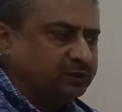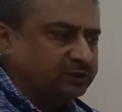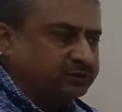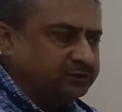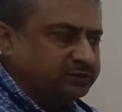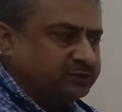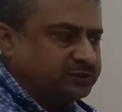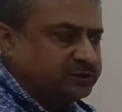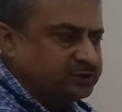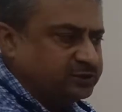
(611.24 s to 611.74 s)

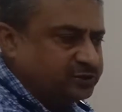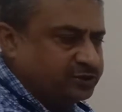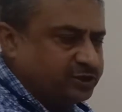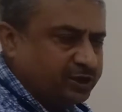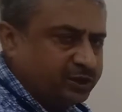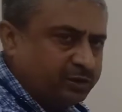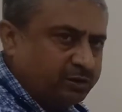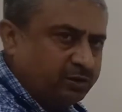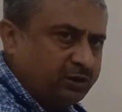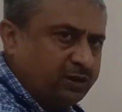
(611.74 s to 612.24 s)
This is
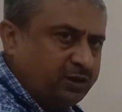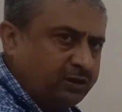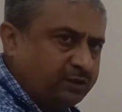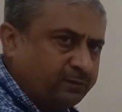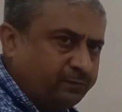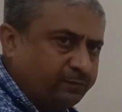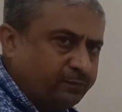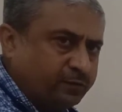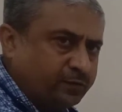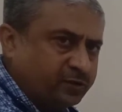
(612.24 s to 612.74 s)
generally the
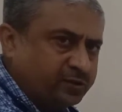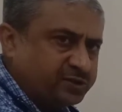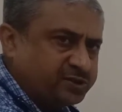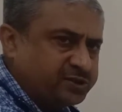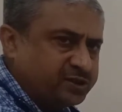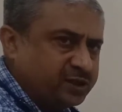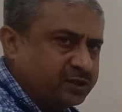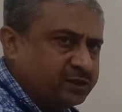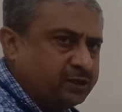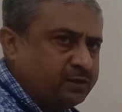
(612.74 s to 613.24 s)

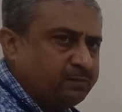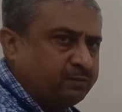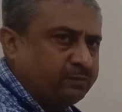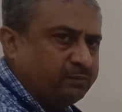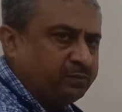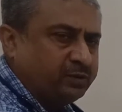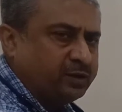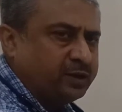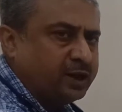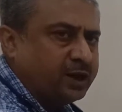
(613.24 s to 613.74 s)
first
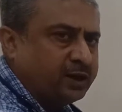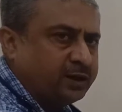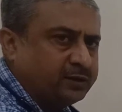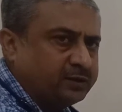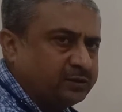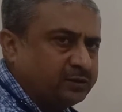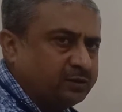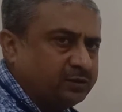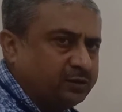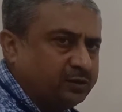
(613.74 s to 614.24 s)
attempt
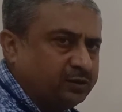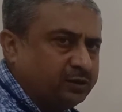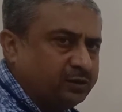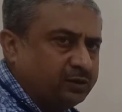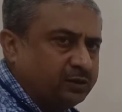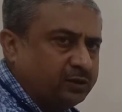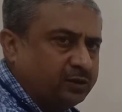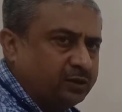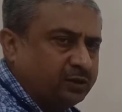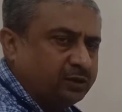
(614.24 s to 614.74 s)
that
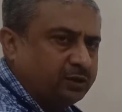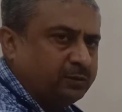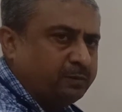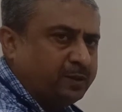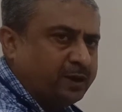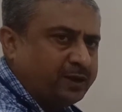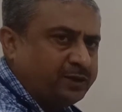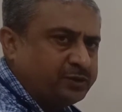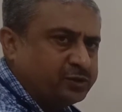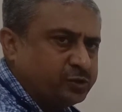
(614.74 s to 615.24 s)
the
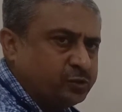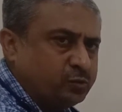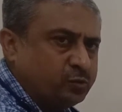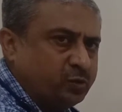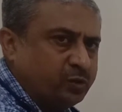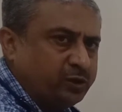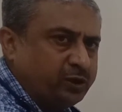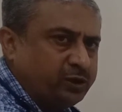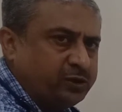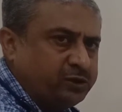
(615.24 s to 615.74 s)
banks
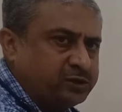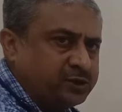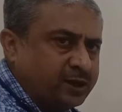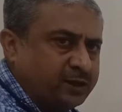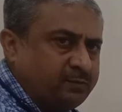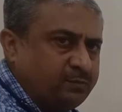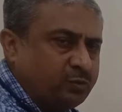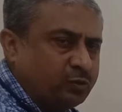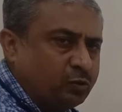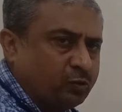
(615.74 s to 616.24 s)
do in
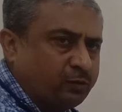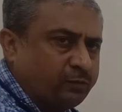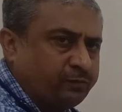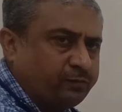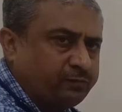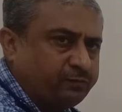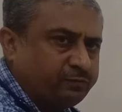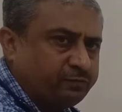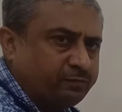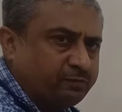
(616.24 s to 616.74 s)
times
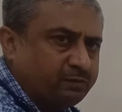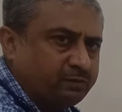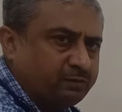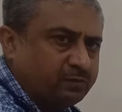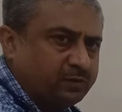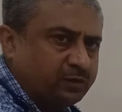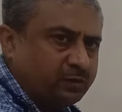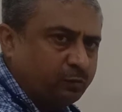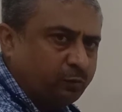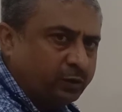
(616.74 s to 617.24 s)
of
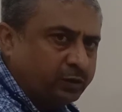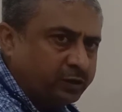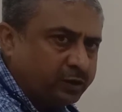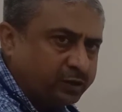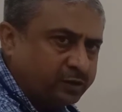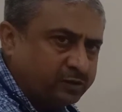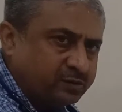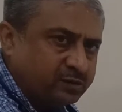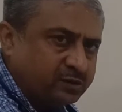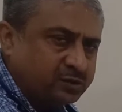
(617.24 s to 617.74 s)
when the
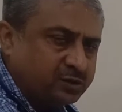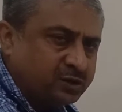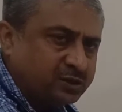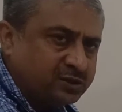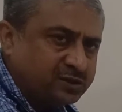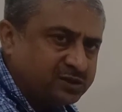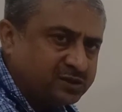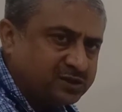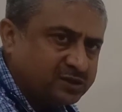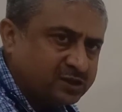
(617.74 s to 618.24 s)

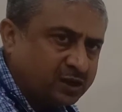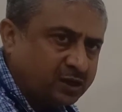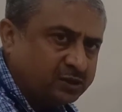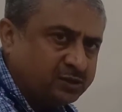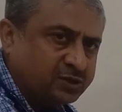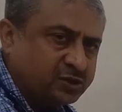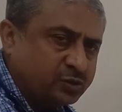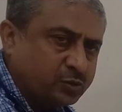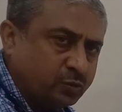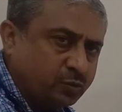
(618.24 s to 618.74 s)
recession
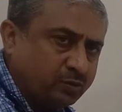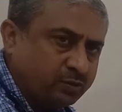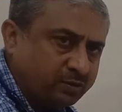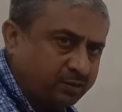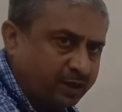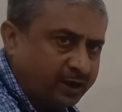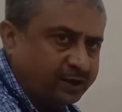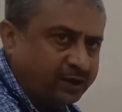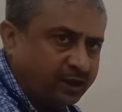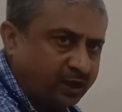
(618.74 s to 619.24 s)
starts to
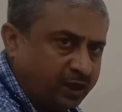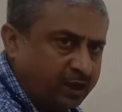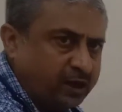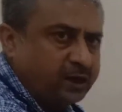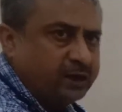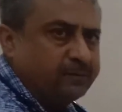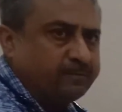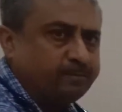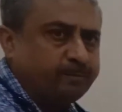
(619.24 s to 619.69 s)
set in.